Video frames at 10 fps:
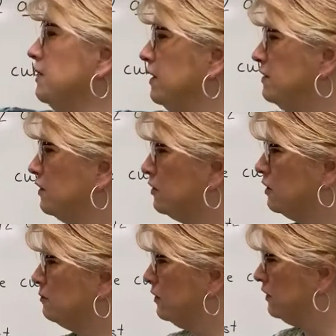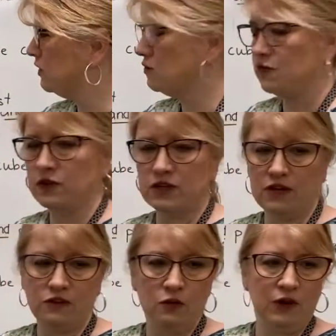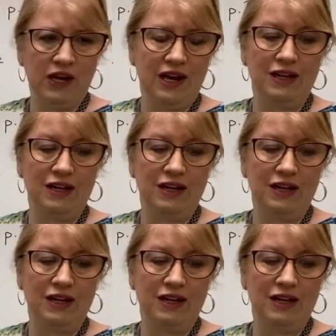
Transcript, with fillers: These are the abbreviation for the days of the week.